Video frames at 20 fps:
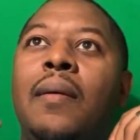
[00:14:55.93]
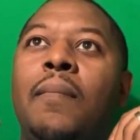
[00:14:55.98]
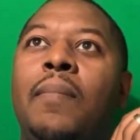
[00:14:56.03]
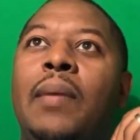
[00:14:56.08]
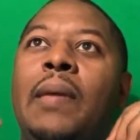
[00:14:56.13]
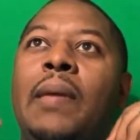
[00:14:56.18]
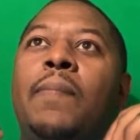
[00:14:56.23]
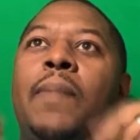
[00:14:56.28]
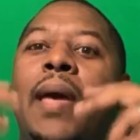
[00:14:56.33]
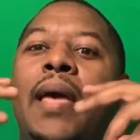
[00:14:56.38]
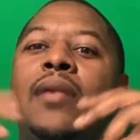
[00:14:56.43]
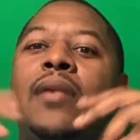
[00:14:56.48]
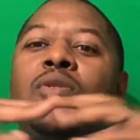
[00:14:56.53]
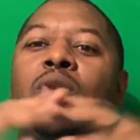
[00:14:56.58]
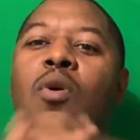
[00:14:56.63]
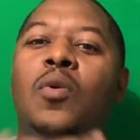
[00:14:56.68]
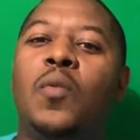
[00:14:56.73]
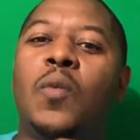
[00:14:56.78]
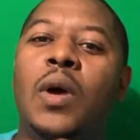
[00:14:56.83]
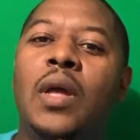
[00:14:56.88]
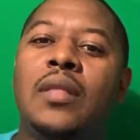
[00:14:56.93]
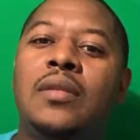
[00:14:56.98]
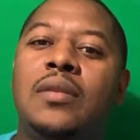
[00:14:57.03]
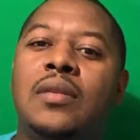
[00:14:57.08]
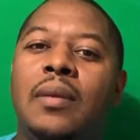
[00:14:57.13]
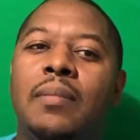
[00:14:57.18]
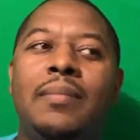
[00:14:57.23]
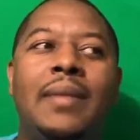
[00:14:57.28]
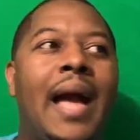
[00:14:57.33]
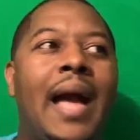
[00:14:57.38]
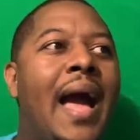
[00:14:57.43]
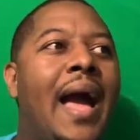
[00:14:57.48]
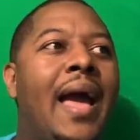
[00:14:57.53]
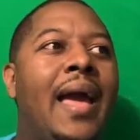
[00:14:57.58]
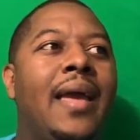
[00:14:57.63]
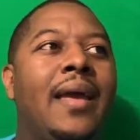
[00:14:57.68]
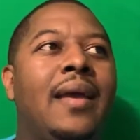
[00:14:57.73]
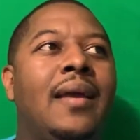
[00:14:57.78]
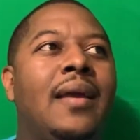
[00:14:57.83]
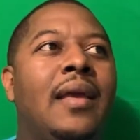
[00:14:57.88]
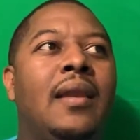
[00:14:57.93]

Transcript: be based on what some guy